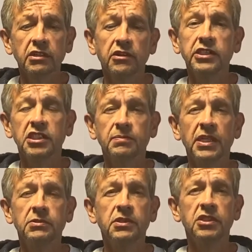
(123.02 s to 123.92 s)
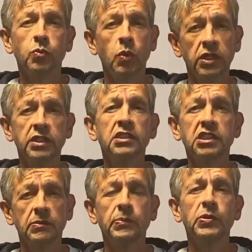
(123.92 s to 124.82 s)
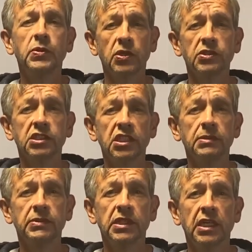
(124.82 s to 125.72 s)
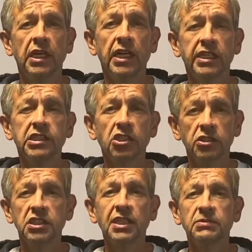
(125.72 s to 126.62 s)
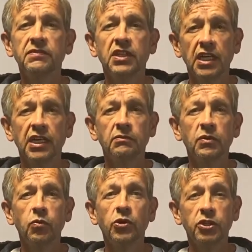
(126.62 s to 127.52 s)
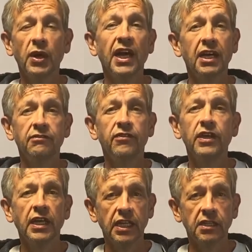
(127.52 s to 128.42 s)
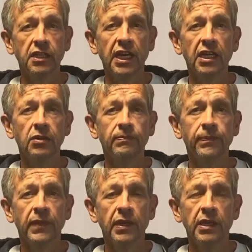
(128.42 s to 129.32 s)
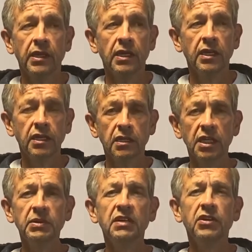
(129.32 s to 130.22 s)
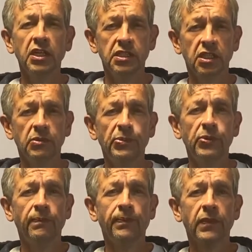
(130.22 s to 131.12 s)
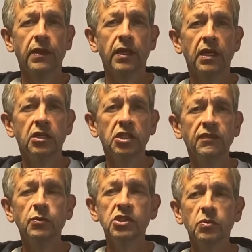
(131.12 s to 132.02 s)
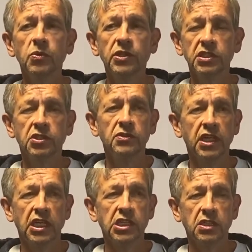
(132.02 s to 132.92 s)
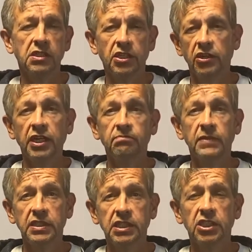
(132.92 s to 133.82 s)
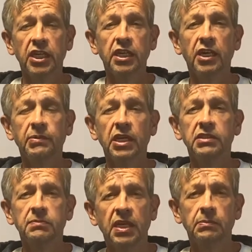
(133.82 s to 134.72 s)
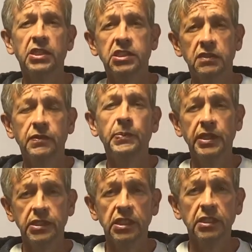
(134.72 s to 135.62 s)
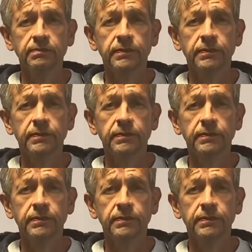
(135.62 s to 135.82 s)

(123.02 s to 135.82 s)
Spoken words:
crisis management is one simple concept. It's the concept of dealing with what you have in the now. Let me give you an example. So if you were to walk into your kitchen tonight and decided I'm going to make myself a pizza,